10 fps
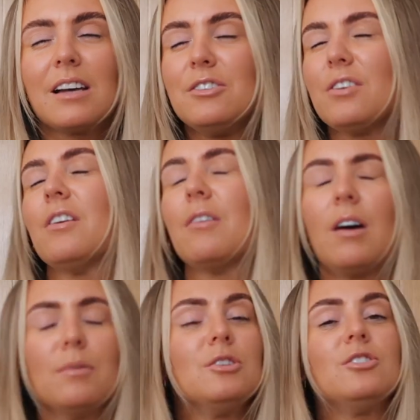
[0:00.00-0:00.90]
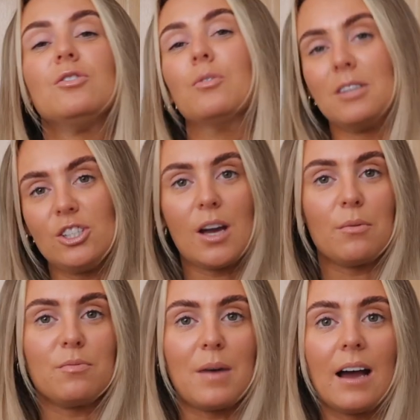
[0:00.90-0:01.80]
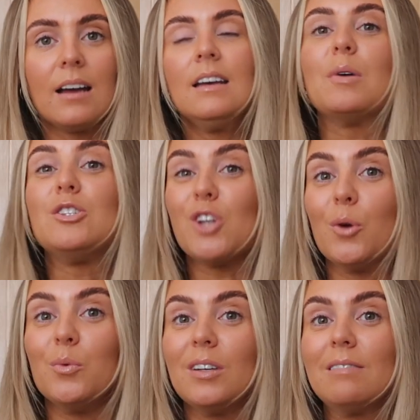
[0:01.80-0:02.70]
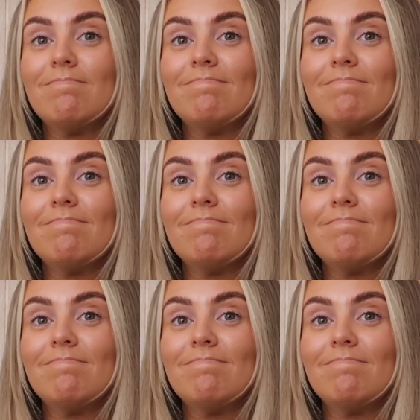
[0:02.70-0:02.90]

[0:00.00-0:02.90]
I don't know. I would just normally share with Matt, but don't